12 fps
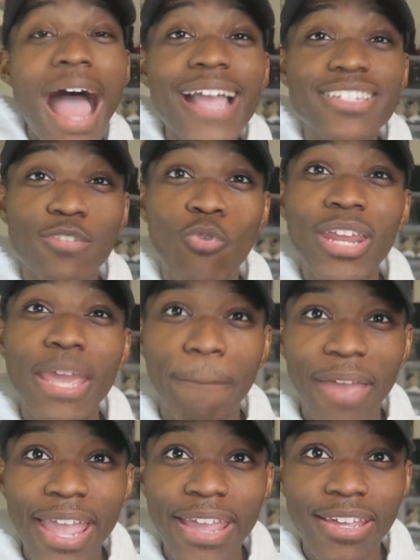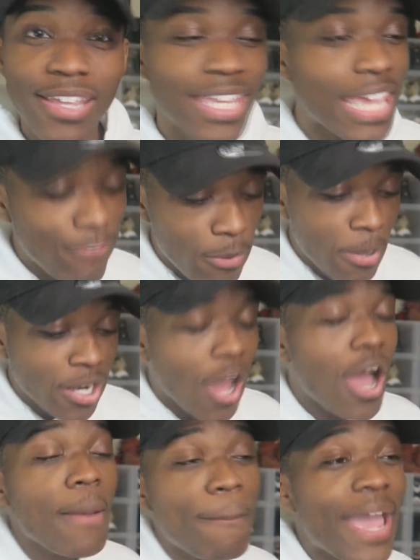I actually want to get paid. Give him
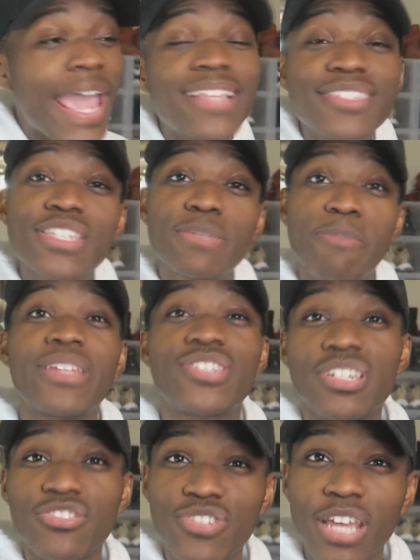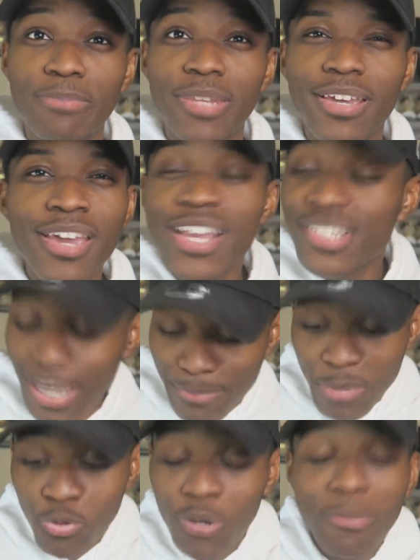an unpaid suspension or something.
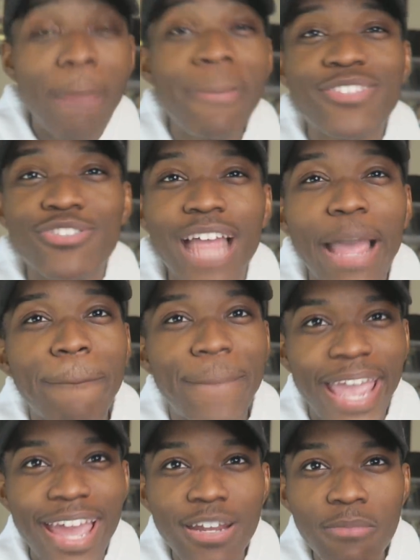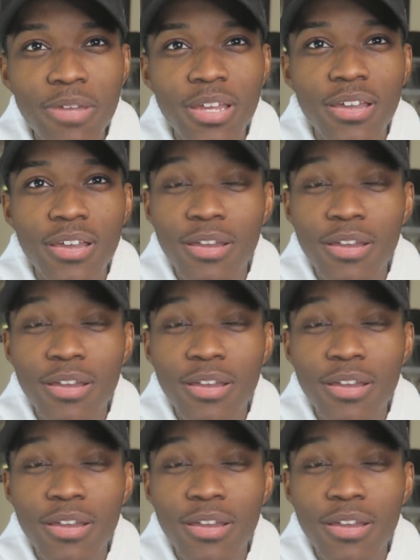Some people in my mentors like ban him.